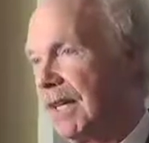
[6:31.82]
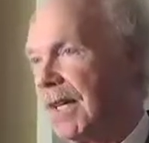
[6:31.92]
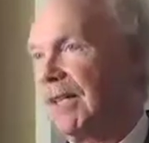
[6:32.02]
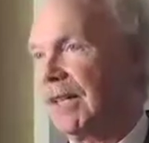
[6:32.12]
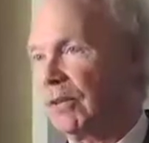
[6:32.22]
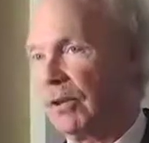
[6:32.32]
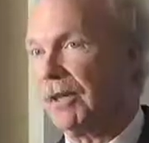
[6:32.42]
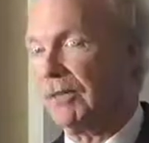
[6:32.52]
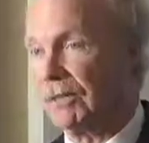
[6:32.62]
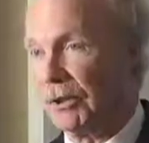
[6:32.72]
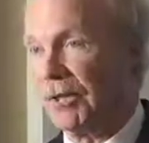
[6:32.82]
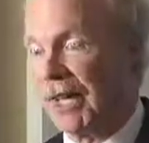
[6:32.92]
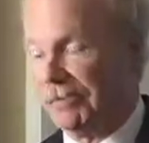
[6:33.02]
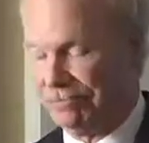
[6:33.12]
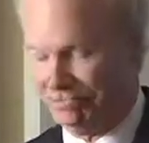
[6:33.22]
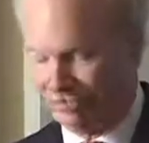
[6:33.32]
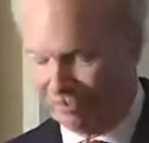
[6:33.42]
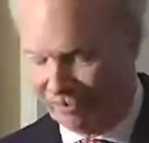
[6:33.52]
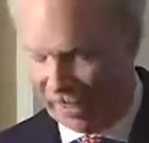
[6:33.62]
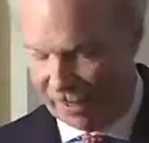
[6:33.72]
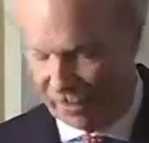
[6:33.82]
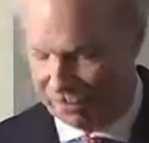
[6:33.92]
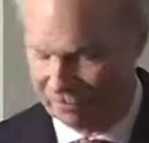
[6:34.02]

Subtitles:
And I think Roy fulfilled that. Thank you.